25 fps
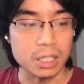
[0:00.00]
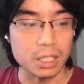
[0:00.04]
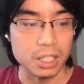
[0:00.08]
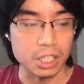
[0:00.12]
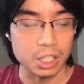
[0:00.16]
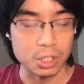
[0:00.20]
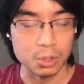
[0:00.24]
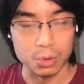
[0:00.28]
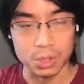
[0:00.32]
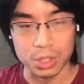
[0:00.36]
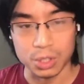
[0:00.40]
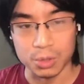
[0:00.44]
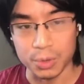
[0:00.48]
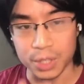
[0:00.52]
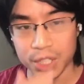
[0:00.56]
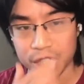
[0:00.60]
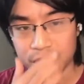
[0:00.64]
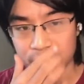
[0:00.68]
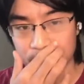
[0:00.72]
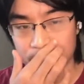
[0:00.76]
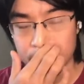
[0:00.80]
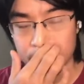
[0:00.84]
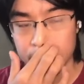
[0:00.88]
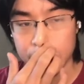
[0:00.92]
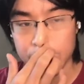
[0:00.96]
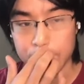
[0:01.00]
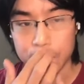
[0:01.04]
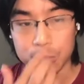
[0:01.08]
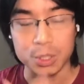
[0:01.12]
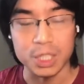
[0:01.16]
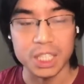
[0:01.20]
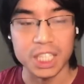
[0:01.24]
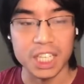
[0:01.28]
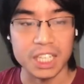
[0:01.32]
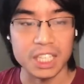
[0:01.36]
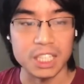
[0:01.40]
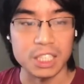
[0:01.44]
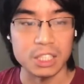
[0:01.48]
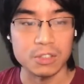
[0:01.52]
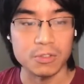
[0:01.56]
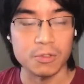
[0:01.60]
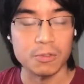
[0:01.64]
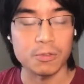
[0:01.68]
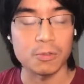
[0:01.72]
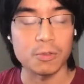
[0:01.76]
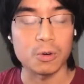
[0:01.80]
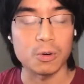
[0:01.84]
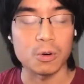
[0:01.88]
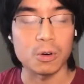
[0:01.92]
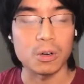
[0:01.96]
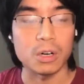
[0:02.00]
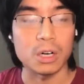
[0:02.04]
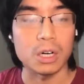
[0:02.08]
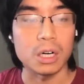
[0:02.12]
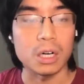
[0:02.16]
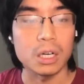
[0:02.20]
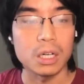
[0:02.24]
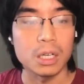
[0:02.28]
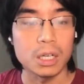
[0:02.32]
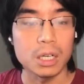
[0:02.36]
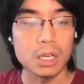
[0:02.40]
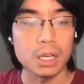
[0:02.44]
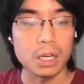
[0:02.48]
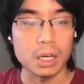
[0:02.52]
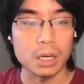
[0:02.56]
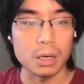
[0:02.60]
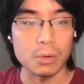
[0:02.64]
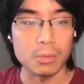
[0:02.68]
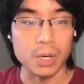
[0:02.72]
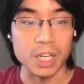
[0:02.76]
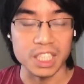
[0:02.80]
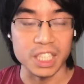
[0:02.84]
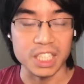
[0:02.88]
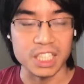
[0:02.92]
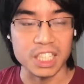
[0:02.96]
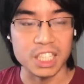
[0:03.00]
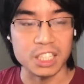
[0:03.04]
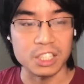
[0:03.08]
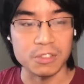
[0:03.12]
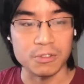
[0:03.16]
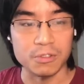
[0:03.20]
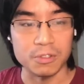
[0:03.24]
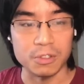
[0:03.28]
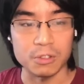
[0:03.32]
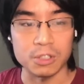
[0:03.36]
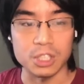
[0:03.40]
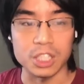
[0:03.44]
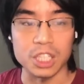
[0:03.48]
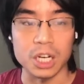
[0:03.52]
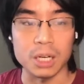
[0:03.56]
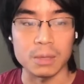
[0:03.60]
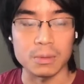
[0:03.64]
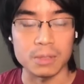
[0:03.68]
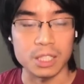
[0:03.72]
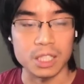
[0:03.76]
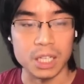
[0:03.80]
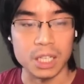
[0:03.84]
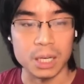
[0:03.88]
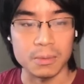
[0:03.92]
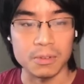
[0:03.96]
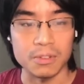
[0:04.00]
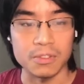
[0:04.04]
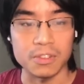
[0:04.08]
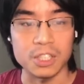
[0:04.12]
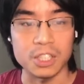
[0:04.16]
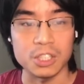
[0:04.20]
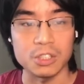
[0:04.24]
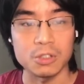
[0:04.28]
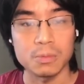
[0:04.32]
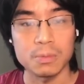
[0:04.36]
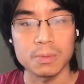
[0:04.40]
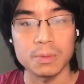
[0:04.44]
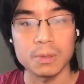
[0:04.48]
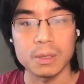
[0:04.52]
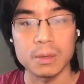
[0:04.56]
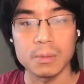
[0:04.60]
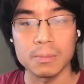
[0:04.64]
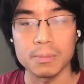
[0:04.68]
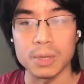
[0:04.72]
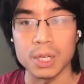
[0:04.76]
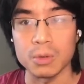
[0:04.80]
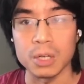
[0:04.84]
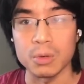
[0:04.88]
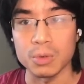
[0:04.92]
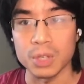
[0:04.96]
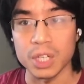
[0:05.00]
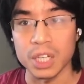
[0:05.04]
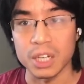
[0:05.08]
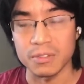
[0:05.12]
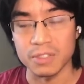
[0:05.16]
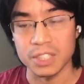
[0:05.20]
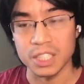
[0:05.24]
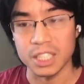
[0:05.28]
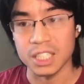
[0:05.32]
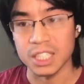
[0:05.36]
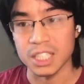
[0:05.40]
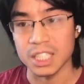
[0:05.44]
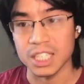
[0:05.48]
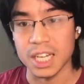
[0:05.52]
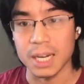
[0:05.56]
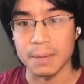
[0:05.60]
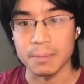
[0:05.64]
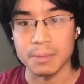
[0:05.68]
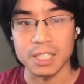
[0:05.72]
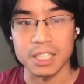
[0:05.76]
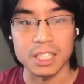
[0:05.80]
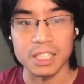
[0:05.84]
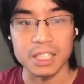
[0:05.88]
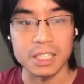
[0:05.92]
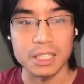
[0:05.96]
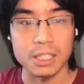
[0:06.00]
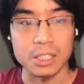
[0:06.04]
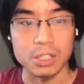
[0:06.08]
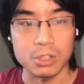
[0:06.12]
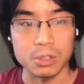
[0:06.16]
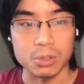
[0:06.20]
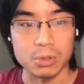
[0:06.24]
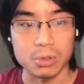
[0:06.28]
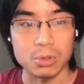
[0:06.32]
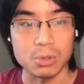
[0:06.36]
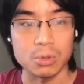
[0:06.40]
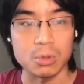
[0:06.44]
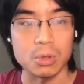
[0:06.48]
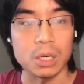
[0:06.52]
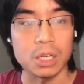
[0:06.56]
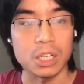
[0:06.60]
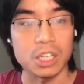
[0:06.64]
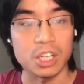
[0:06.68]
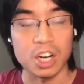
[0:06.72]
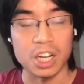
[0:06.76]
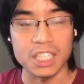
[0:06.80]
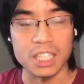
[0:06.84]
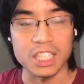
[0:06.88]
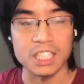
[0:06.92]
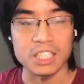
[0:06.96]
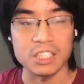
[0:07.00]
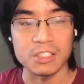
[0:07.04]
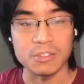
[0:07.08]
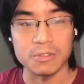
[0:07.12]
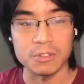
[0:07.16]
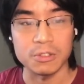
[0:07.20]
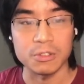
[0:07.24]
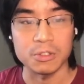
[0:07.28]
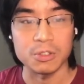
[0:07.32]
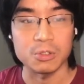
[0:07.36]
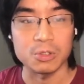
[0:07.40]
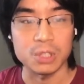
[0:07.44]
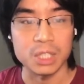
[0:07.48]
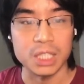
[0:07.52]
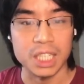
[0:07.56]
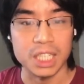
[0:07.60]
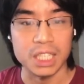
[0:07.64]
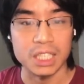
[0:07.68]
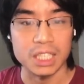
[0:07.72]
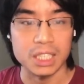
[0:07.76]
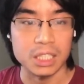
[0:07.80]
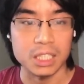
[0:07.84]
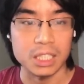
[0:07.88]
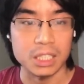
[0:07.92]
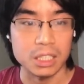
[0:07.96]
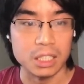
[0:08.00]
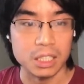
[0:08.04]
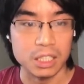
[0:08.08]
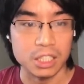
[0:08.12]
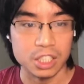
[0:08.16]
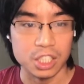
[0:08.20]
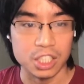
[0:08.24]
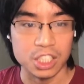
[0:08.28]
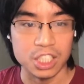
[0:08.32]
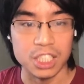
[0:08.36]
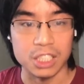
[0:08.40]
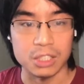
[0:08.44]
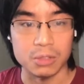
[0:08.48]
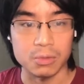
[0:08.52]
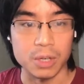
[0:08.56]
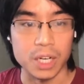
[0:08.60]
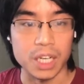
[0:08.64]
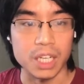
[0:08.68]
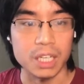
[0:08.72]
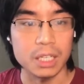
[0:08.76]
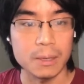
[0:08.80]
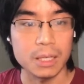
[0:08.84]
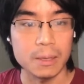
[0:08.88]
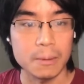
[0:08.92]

This was originally a use case for running TensorFlow jobs on top of Hadoop, but we have since adapted it to non-TensorFlow use cases such as Ray.